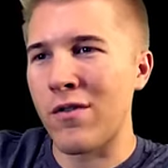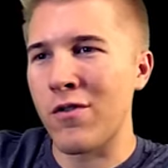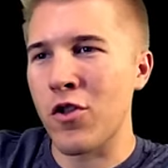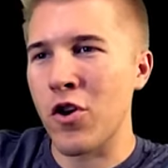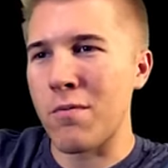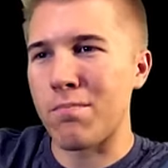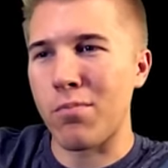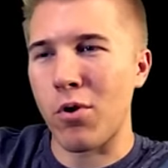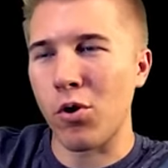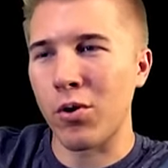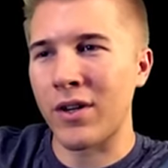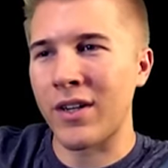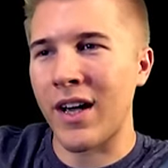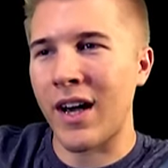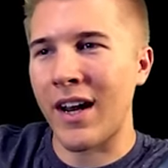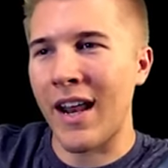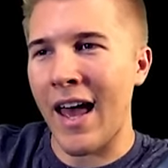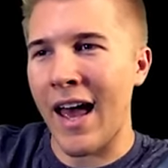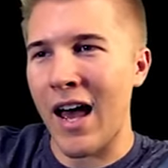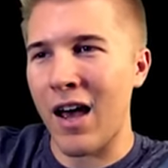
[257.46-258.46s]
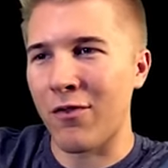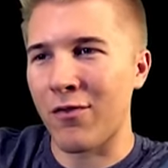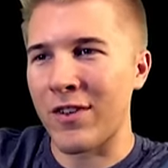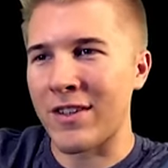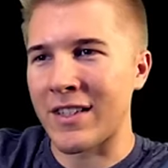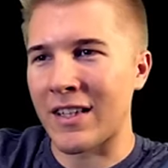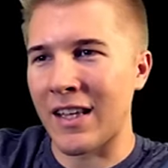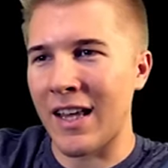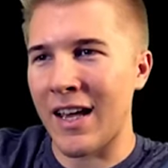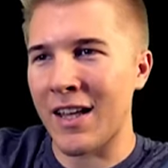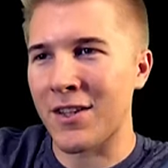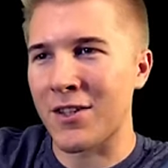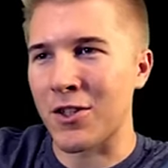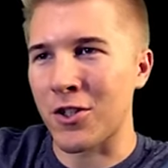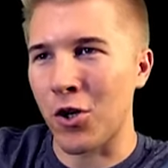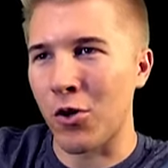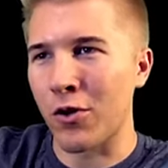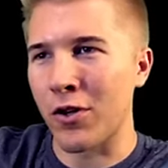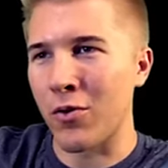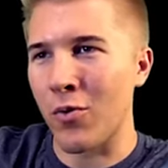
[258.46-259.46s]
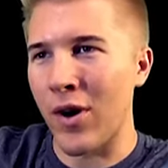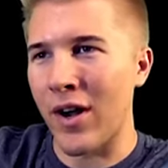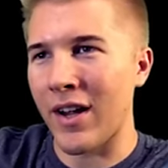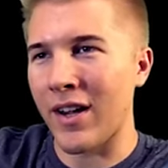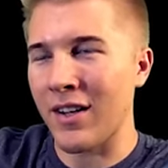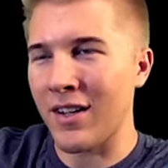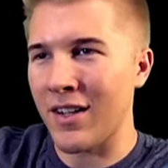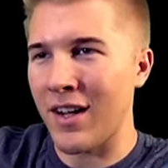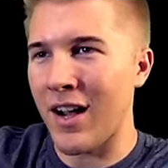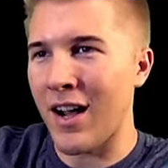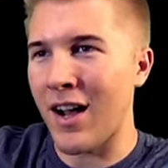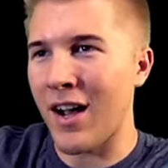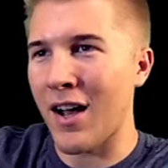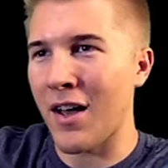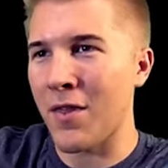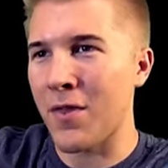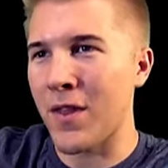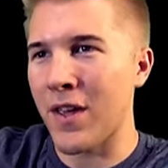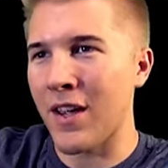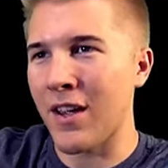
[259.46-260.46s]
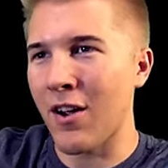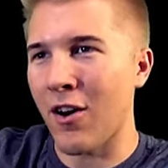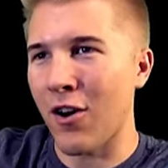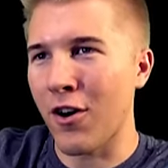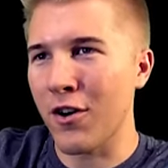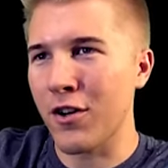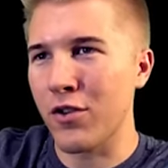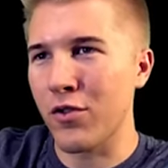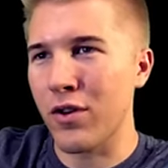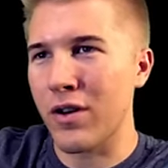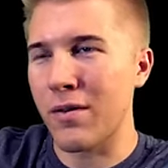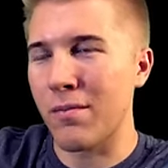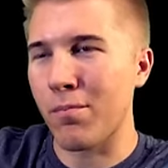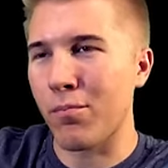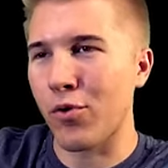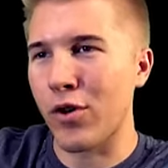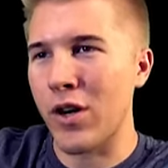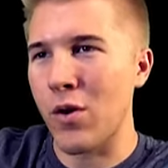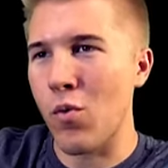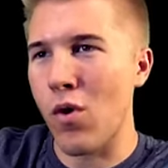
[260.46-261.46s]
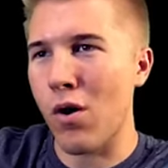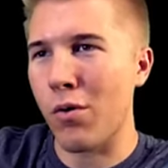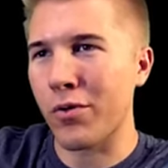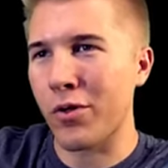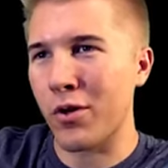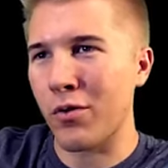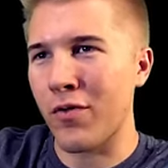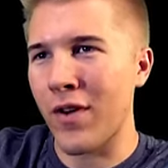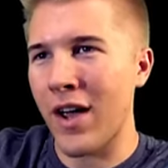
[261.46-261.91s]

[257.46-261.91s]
even though Poland got half its land stolen away, uh, they are doing pretty well with their